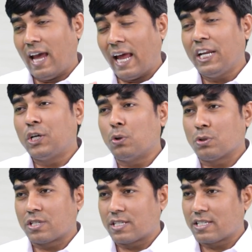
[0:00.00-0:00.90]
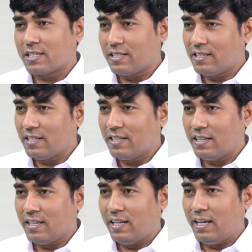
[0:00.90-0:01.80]
Anecdotes.
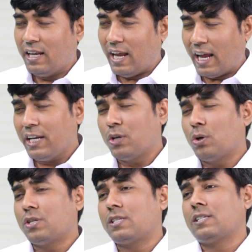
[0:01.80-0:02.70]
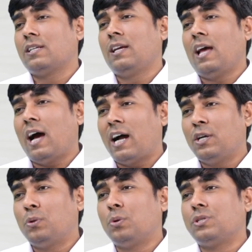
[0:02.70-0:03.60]
Anecdotes are
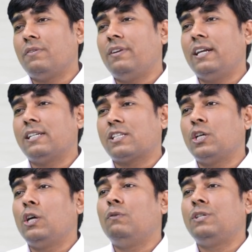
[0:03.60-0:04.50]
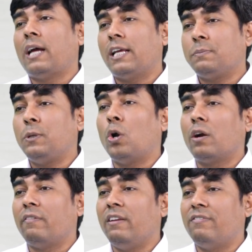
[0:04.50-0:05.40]
those evidence which has been
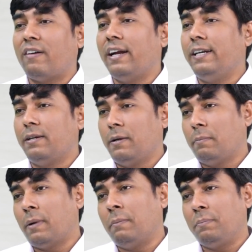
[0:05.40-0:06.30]
not verified by